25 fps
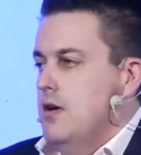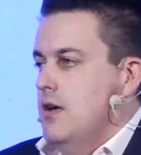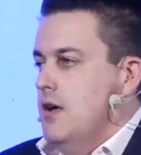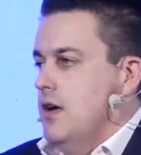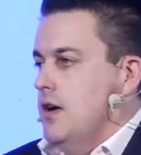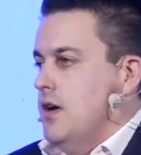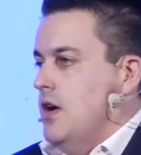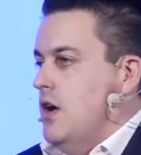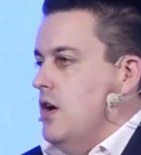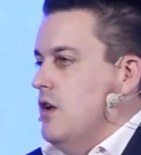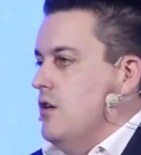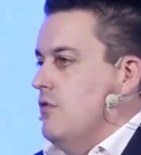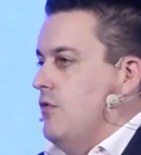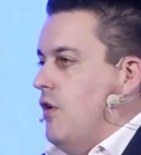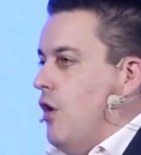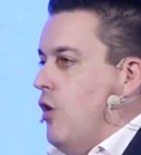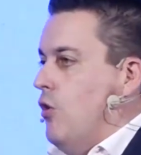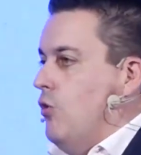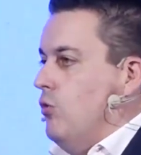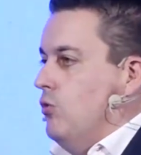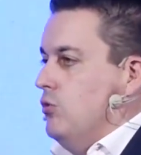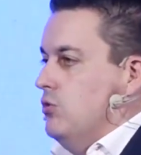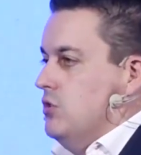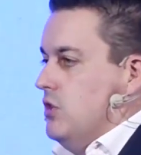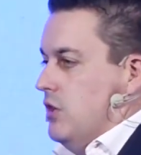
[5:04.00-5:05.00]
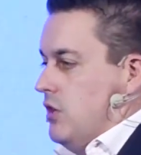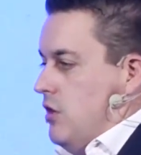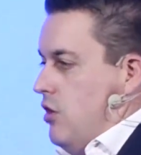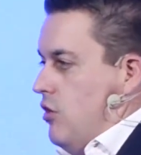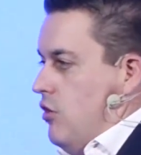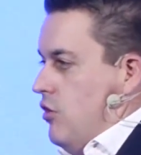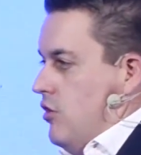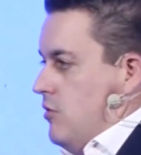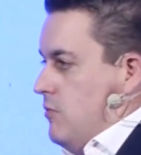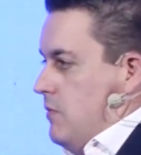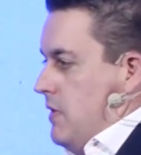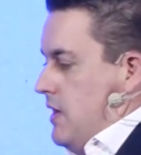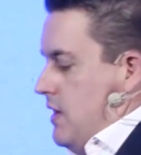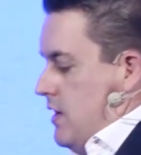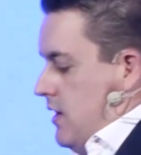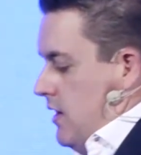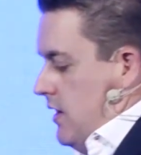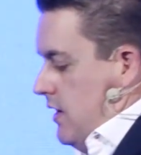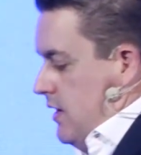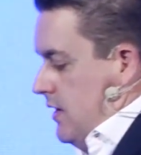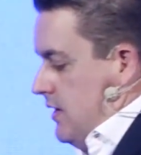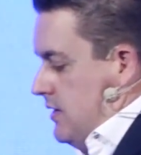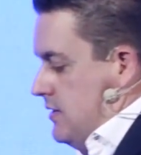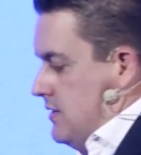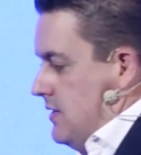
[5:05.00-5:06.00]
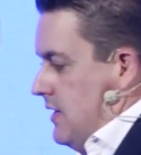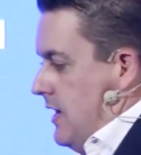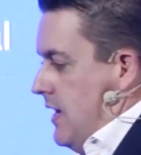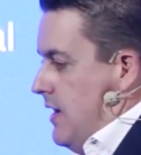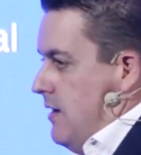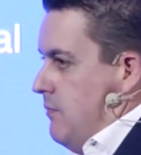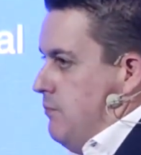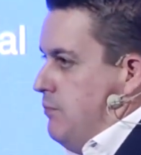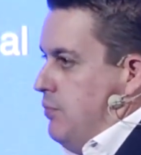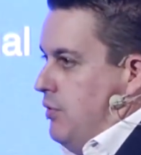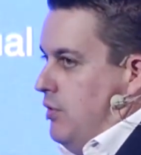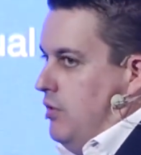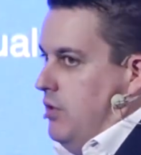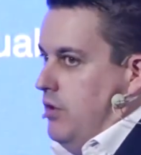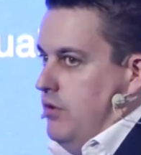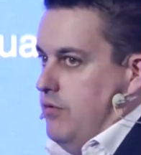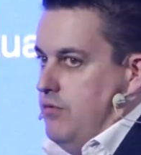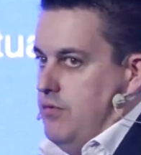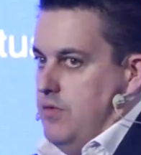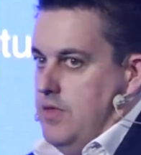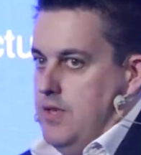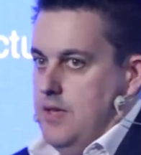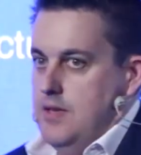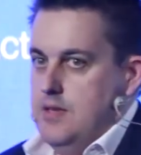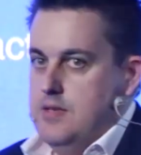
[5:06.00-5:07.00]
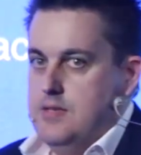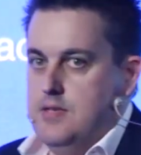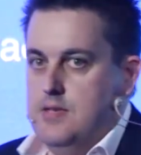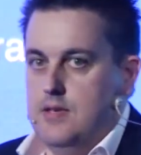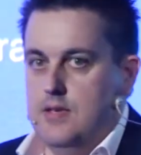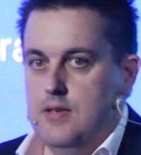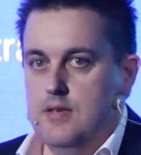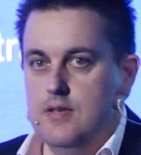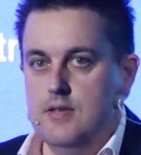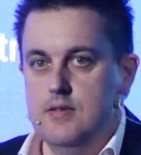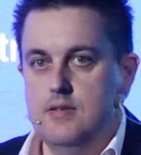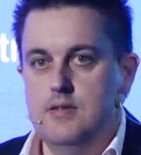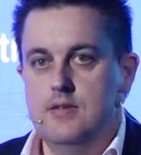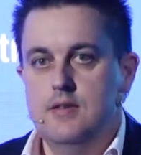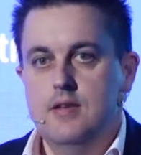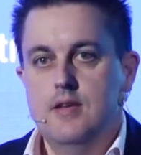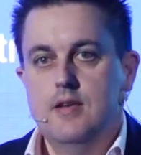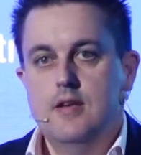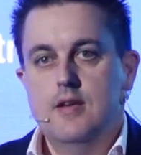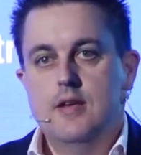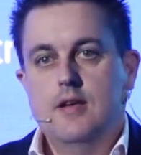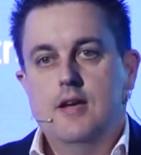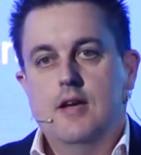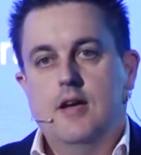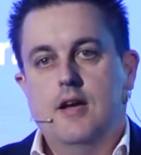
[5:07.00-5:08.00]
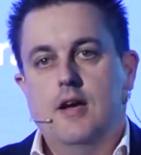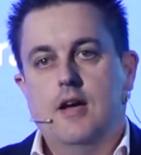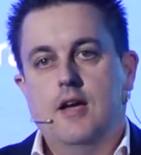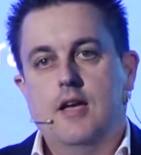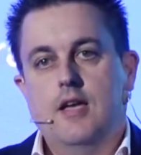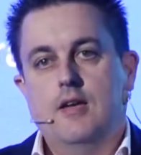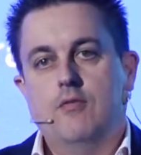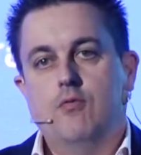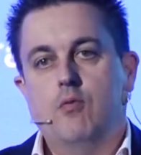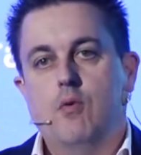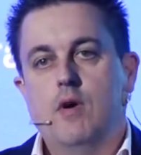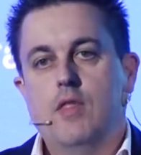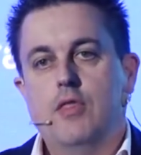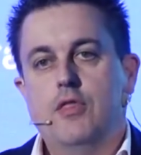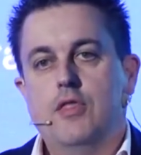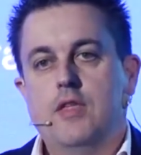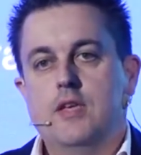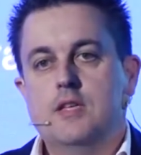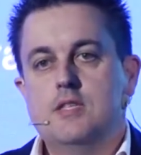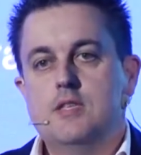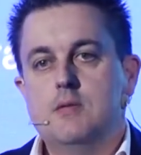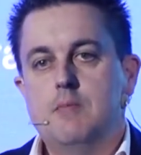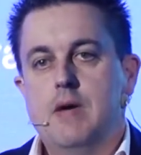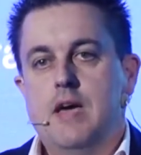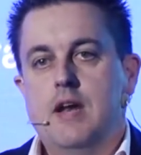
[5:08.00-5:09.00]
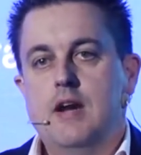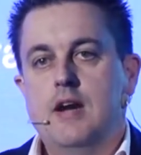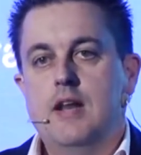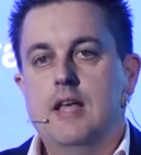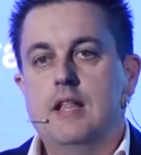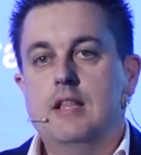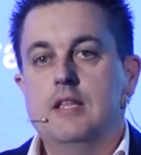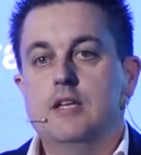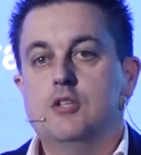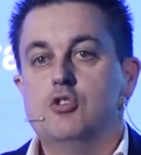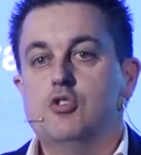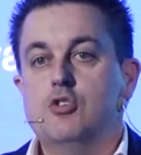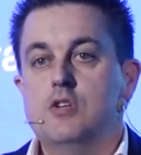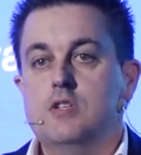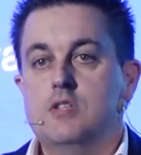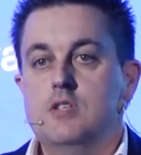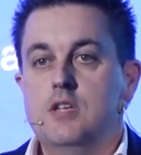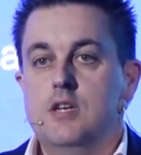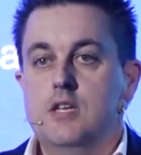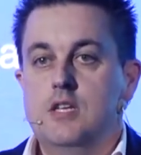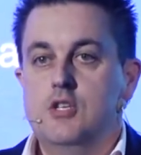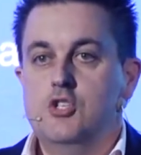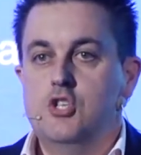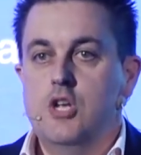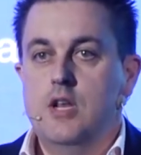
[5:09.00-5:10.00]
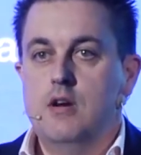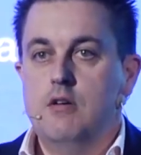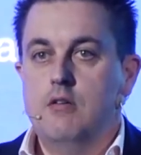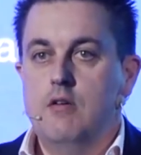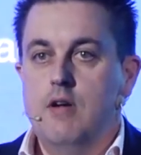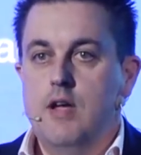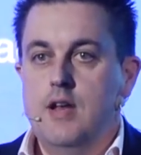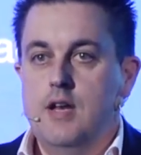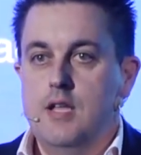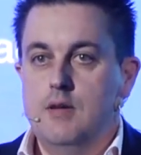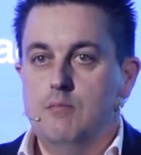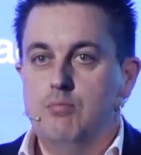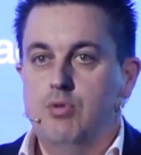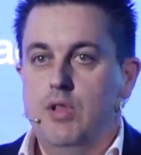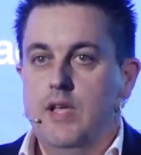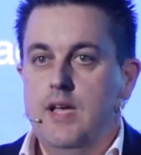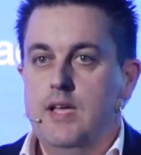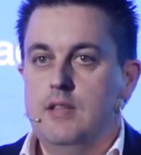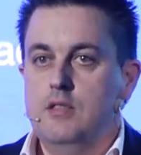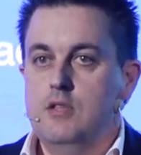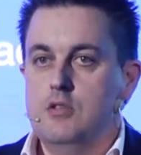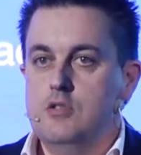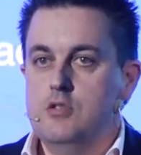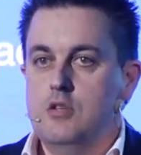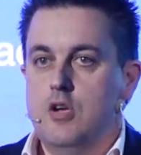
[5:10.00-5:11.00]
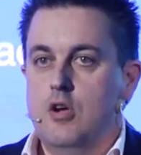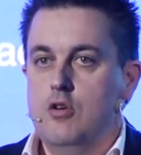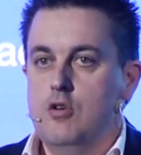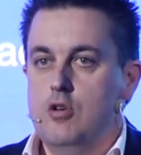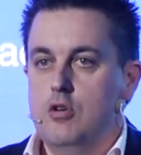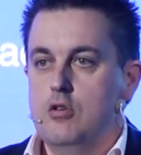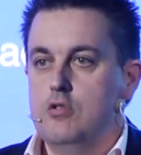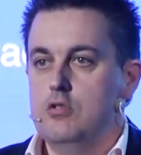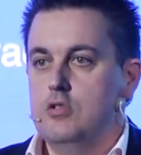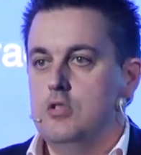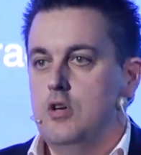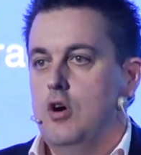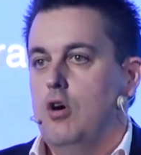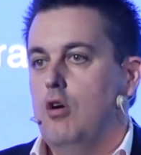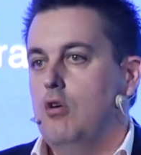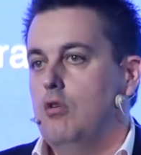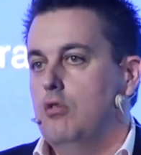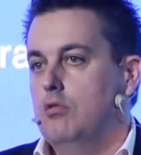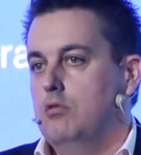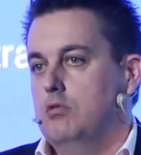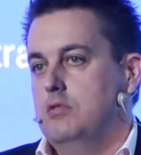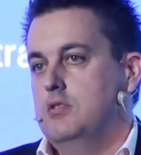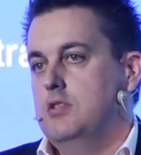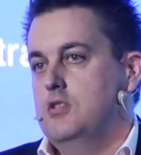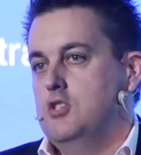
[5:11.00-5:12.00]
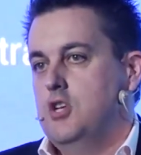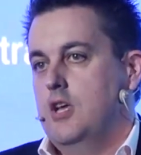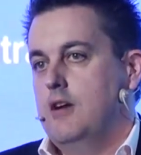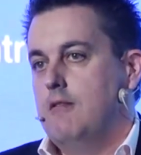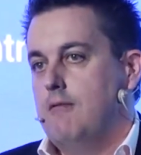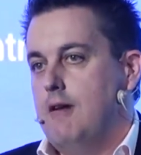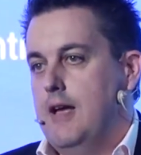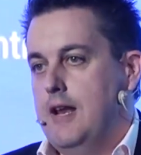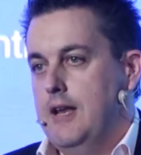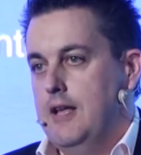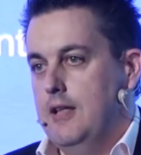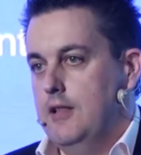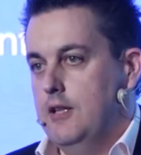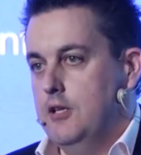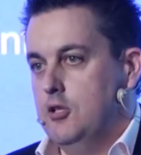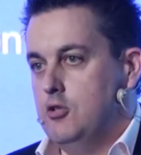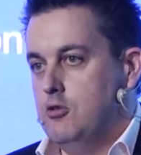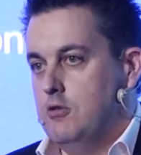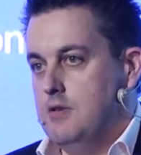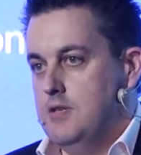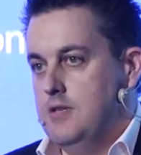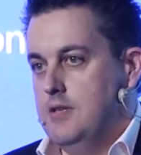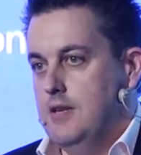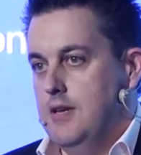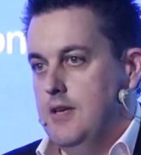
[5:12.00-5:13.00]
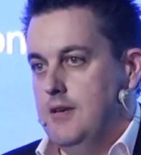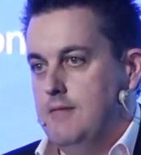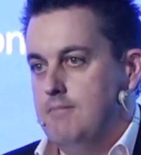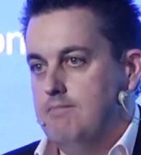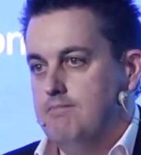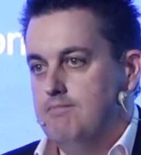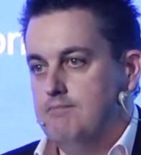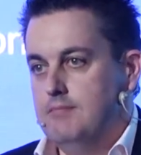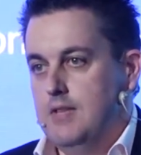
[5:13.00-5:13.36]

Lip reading: a kind of old economy example of this is if one thinks about an electricity generating plant that's going to use coal to generate electricity.